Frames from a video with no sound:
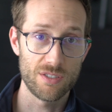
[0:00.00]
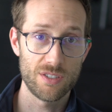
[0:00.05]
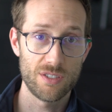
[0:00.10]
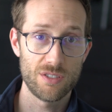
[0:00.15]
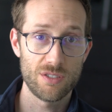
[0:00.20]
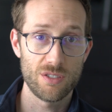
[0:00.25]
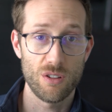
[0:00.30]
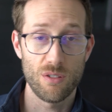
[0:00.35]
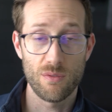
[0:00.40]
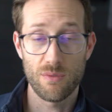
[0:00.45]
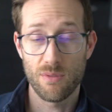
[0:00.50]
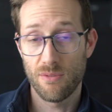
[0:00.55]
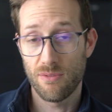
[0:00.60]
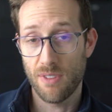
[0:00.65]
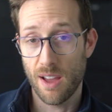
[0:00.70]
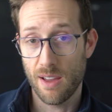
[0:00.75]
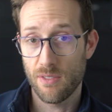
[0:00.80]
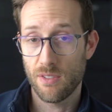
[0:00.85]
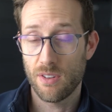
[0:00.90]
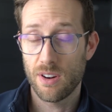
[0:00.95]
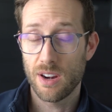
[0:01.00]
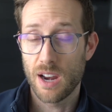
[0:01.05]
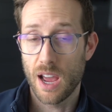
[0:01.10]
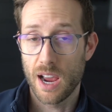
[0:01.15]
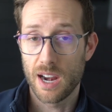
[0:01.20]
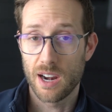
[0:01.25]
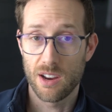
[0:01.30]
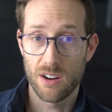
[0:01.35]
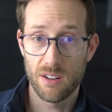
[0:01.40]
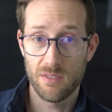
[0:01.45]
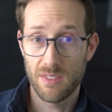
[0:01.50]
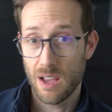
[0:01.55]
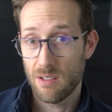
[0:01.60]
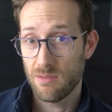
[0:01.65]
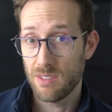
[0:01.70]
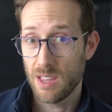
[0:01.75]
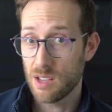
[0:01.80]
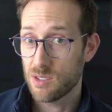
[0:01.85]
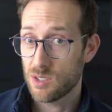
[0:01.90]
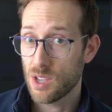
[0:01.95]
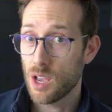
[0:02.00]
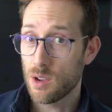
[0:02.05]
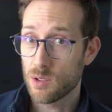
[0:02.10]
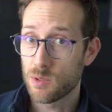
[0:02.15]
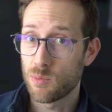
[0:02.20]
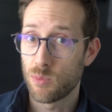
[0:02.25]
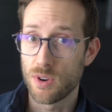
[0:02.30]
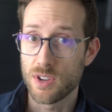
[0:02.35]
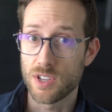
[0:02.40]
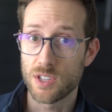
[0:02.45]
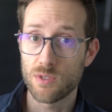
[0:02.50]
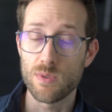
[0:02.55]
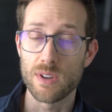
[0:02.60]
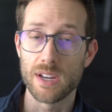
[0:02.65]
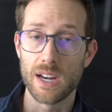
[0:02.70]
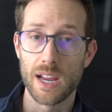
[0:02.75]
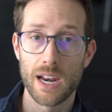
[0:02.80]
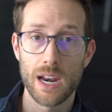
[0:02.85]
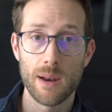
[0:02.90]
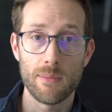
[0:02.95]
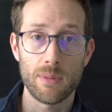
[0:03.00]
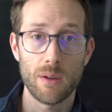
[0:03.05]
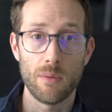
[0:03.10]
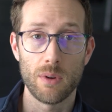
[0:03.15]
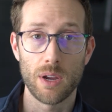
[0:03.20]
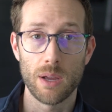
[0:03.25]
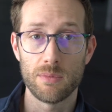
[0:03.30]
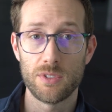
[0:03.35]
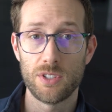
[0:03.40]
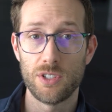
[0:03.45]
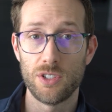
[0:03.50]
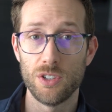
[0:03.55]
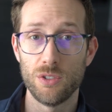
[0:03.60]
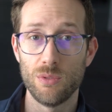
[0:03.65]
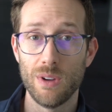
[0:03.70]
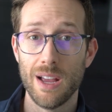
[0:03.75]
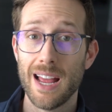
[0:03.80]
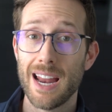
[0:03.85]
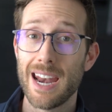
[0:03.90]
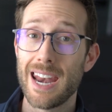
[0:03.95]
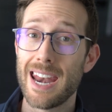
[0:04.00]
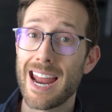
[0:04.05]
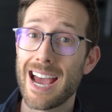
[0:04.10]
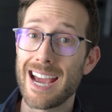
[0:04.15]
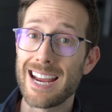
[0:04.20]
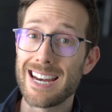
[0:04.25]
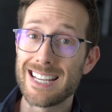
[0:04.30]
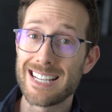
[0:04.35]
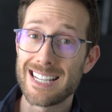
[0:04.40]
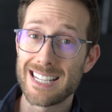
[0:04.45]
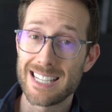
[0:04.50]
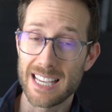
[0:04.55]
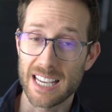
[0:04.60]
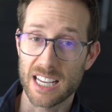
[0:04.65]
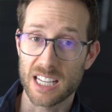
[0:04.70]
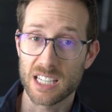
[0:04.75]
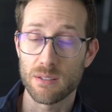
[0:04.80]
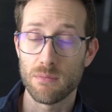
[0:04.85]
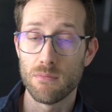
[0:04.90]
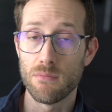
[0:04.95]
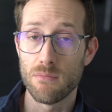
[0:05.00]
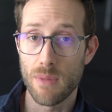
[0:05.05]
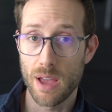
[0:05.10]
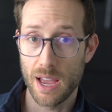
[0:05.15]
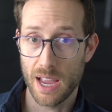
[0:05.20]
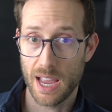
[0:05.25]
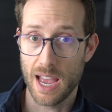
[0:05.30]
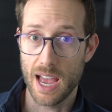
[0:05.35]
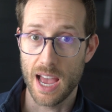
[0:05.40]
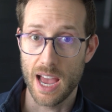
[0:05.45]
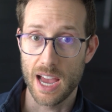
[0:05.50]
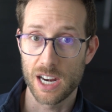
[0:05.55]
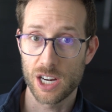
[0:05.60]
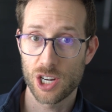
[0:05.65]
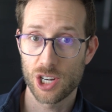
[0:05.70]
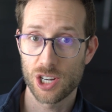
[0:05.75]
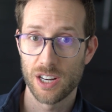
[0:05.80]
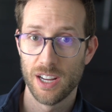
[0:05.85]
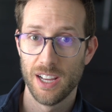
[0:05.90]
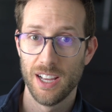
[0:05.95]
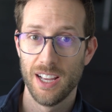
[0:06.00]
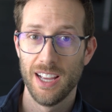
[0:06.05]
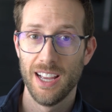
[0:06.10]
So from five hundred to nine hundred, that, that was pretty sweet. It ended up coming up to ninety-six mega hash.